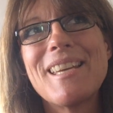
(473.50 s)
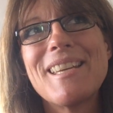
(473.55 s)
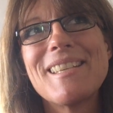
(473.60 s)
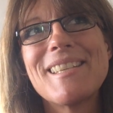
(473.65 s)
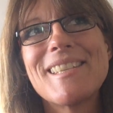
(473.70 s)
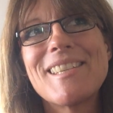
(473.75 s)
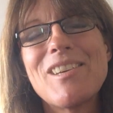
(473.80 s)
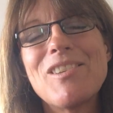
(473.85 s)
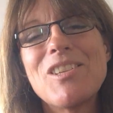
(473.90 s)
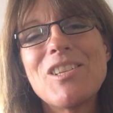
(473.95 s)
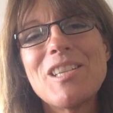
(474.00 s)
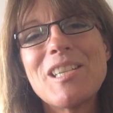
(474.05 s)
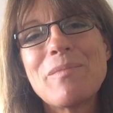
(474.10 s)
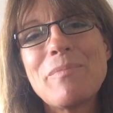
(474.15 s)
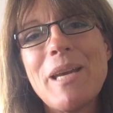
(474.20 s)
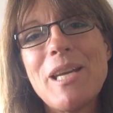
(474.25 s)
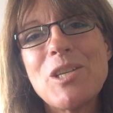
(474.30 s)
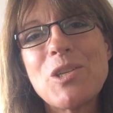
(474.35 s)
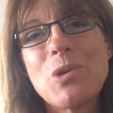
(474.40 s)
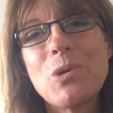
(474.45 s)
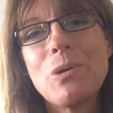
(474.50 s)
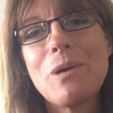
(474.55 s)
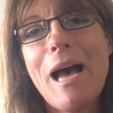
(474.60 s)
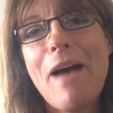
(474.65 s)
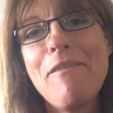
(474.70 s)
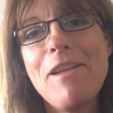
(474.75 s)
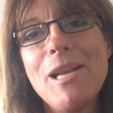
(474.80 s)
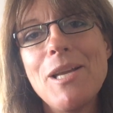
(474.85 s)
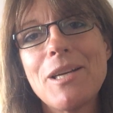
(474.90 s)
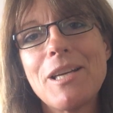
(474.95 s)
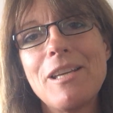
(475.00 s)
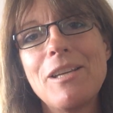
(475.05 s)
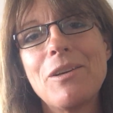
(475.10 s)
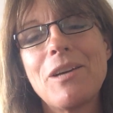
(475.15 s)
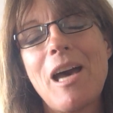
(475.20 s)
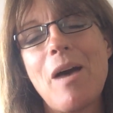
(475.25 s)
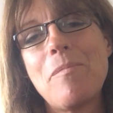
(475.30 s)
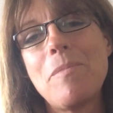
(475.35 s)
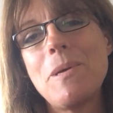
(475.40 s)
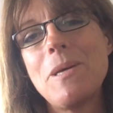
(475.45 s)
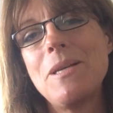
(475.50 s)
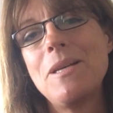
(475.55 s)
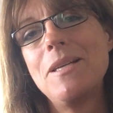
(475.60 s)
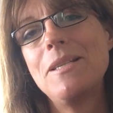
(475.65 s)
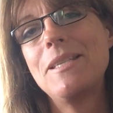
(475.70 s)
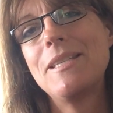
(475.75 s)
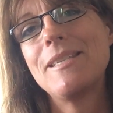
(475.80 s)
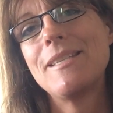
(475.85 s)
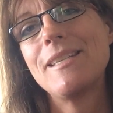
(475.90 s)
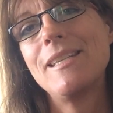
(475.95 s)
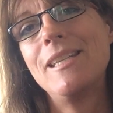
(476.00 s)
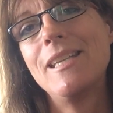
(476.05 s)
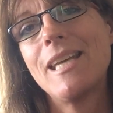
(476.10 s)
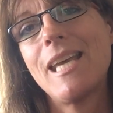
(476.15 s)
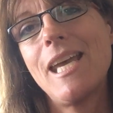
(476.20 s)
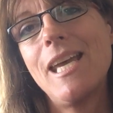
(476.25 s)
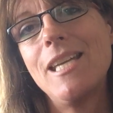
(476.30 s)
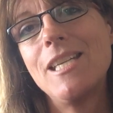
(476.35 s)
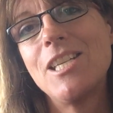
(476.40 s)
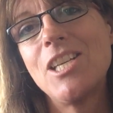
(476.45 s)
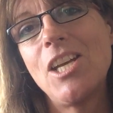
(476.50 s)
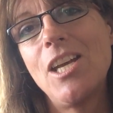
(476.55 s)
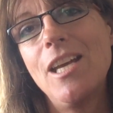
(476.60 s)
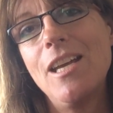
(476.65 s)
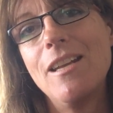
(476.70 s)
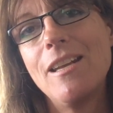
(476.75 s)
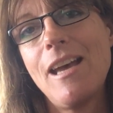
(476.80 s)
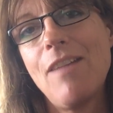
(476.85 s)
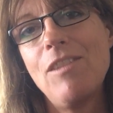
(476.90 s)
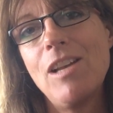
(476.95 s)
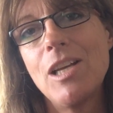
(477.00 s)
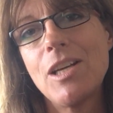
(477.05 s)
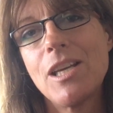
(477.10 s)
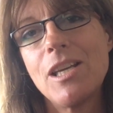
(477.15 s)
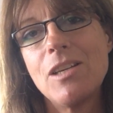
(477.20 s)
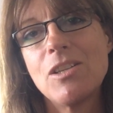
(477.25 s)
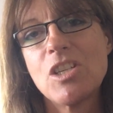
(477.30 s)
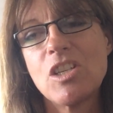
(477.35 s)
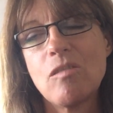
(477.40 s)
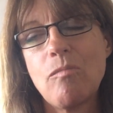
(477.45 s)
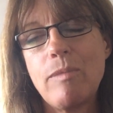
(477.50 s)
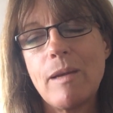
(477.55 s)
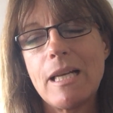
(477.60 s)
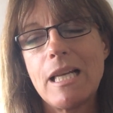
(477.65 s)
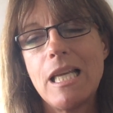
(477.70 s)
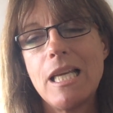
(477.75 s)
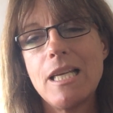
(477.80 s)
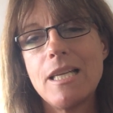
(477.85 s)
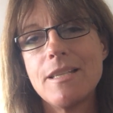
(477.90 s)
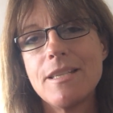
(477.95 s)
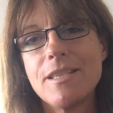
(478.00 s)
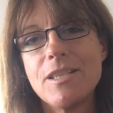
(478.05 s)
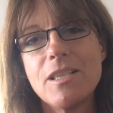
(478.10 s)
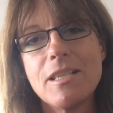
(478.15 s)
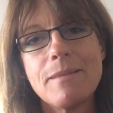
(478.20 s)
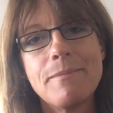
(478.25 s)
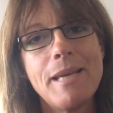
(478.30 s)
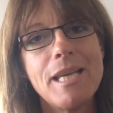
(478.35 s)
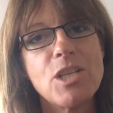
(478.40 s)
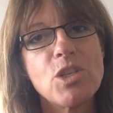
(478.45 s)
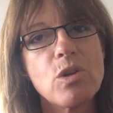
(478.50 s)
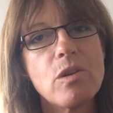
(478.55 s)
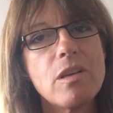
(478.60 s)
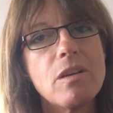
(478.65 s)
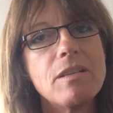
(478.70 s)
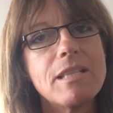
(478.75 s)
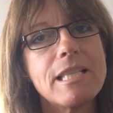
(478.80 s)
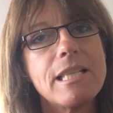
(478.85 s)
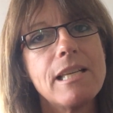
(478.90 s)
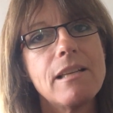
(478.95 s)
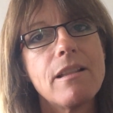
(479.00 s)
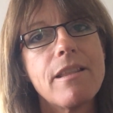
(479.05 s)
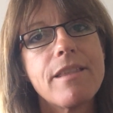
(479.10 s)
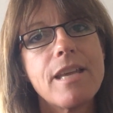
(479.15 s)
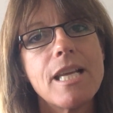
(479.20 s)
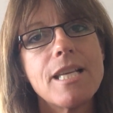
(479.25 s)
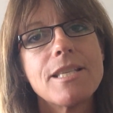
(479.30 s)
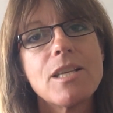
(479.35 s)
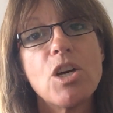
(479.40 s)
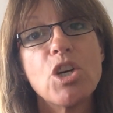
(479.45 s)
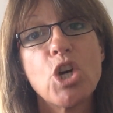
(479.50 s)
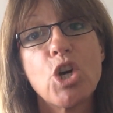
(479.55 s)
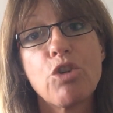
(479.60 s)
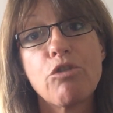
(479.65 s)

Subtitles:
So just make sure, have a look at your cupboards in the kitchen, have a look at your shopping list. Just make sure those little things aren't